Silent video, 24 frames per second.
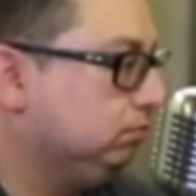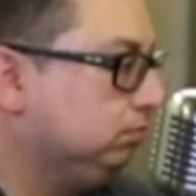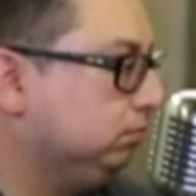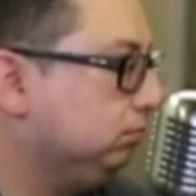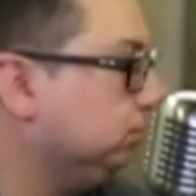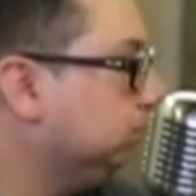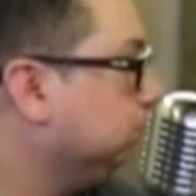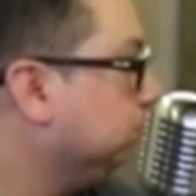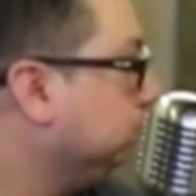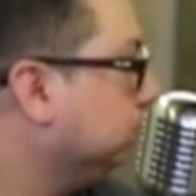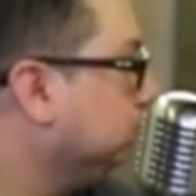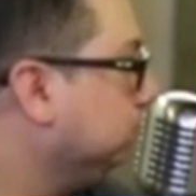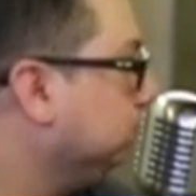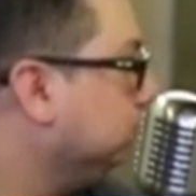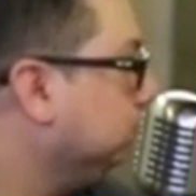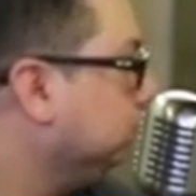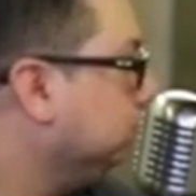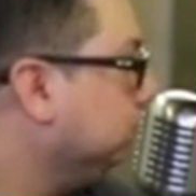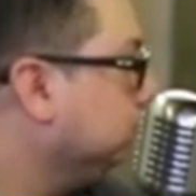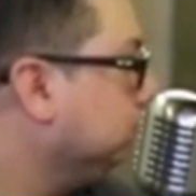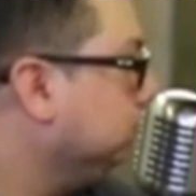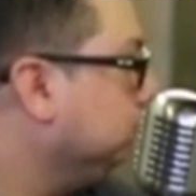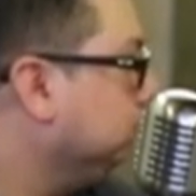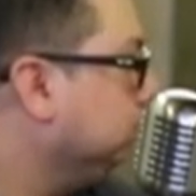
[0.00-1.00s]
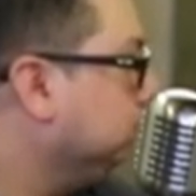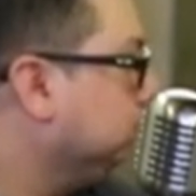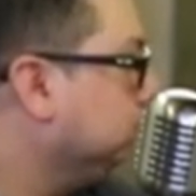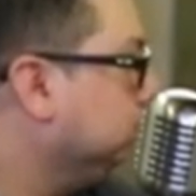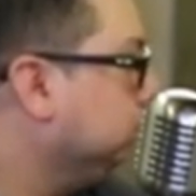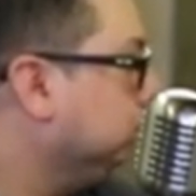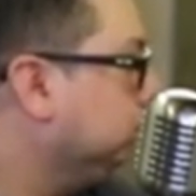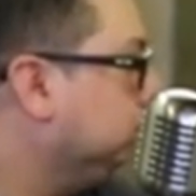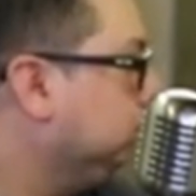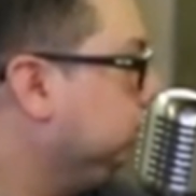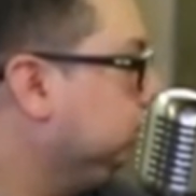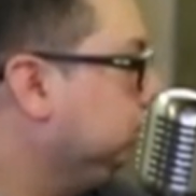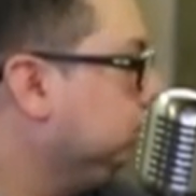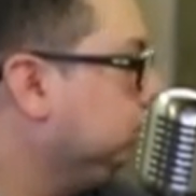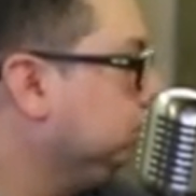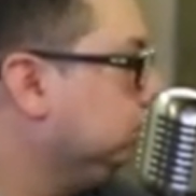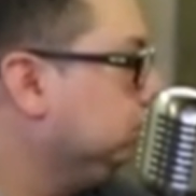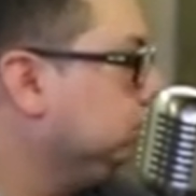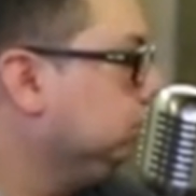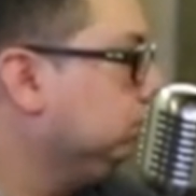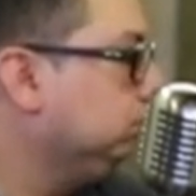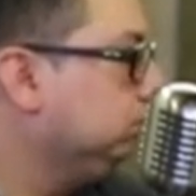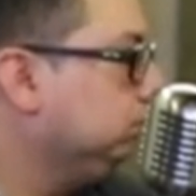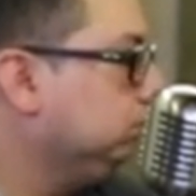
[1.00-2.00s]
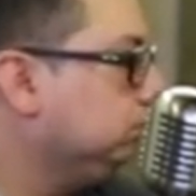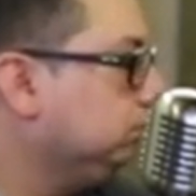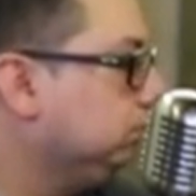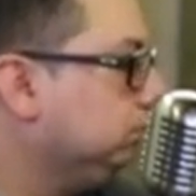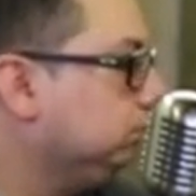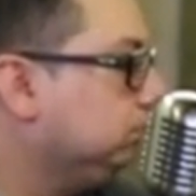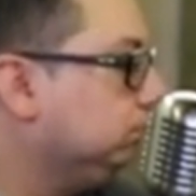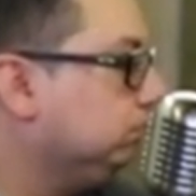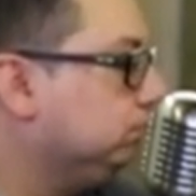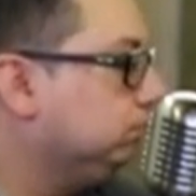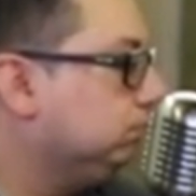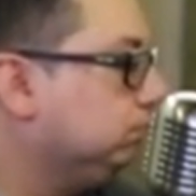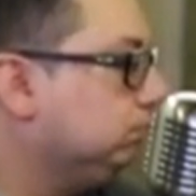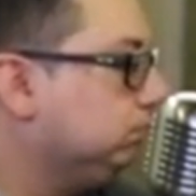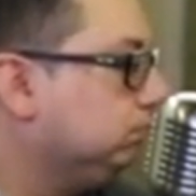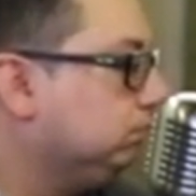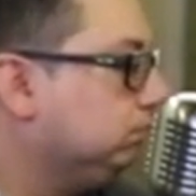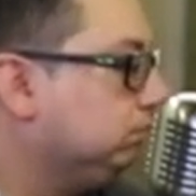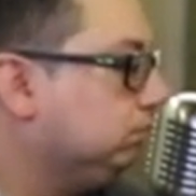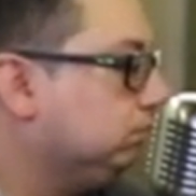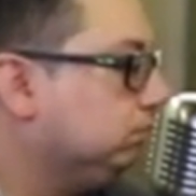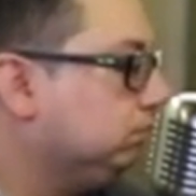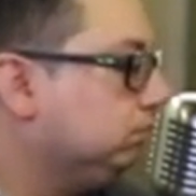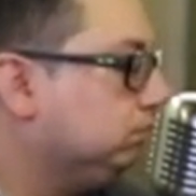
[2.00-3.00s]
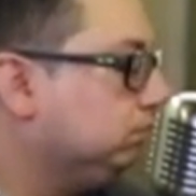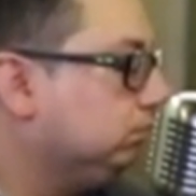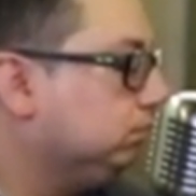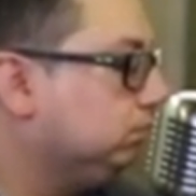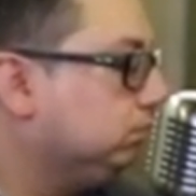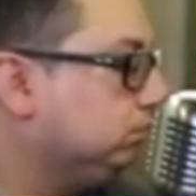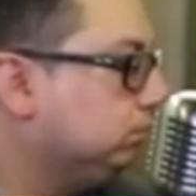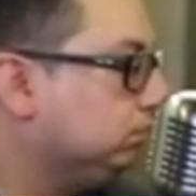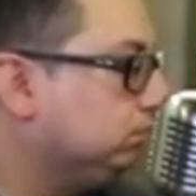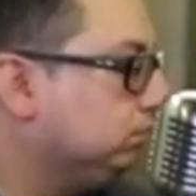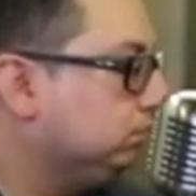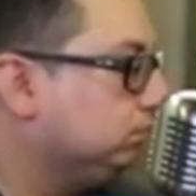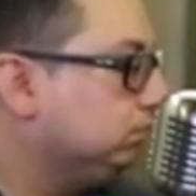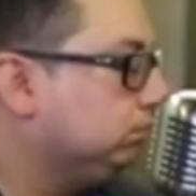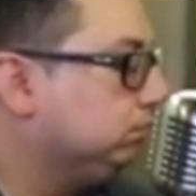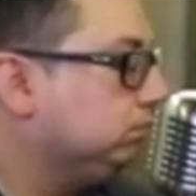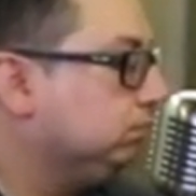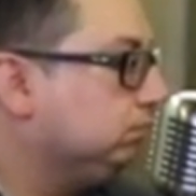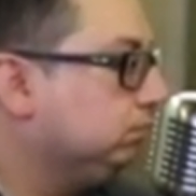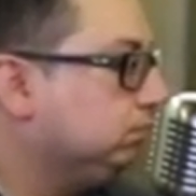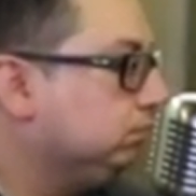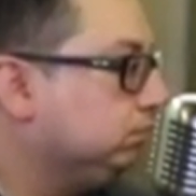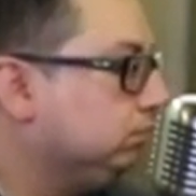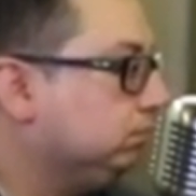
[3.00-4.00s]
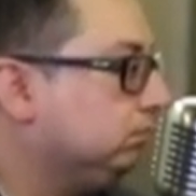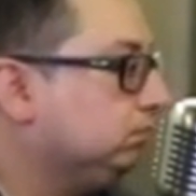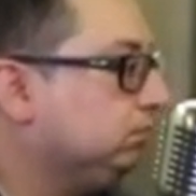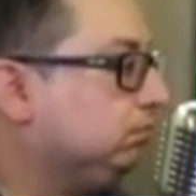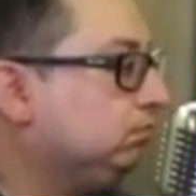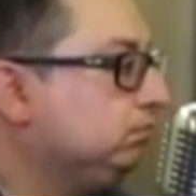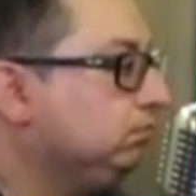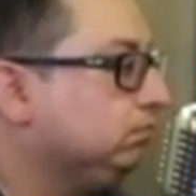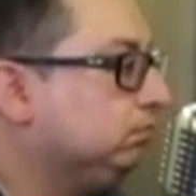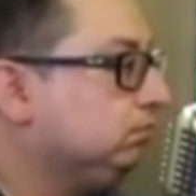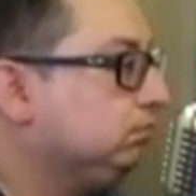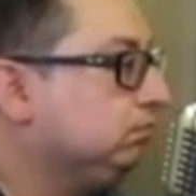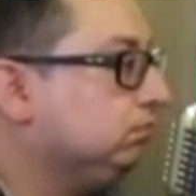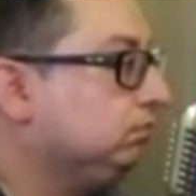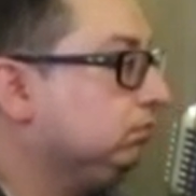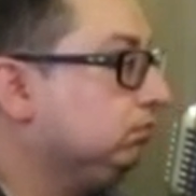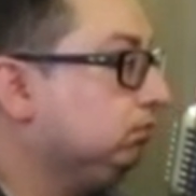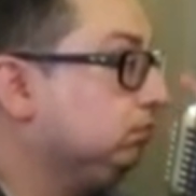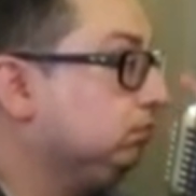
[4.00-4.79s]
The person shown says nothing.